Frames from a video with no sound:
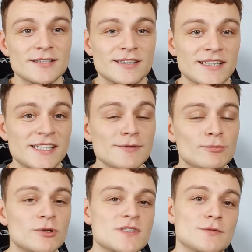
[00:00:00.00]
the key
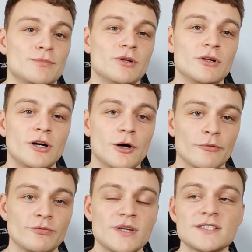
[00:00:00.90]
principle
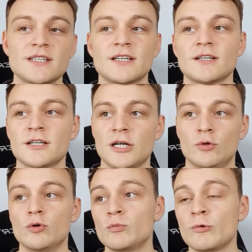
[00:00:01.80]
of heating a
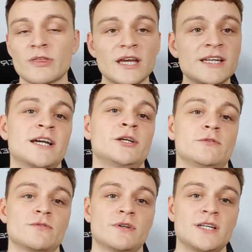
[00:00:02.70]
room with any kind
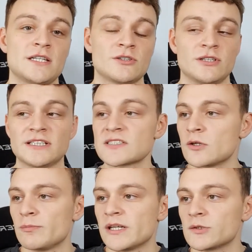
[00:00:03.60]
of heater. It does
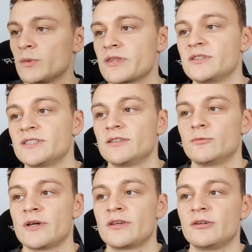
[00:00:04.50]
not matter whether the,
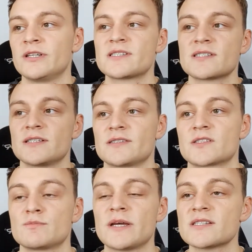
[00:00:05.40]
whether it's a
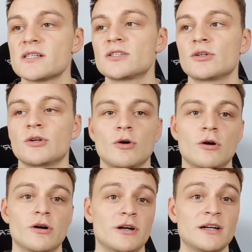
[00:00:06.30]
space heater
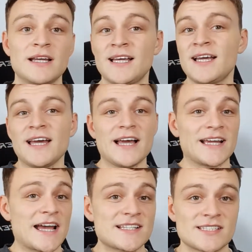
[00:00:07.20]
or a
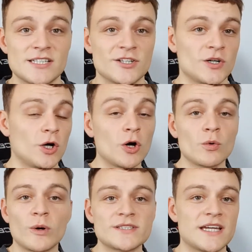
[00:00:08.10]
gas heater or
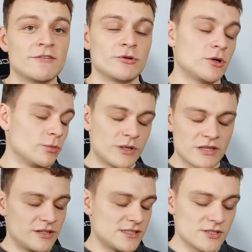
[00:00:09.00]
whatever, or
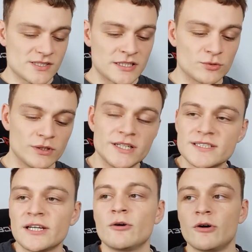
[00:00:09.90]
whether it's your central
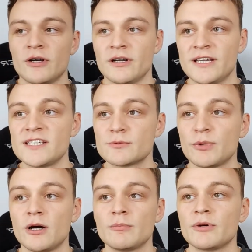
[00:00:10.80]
heating or a heat
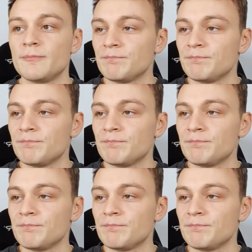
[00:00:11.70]
pump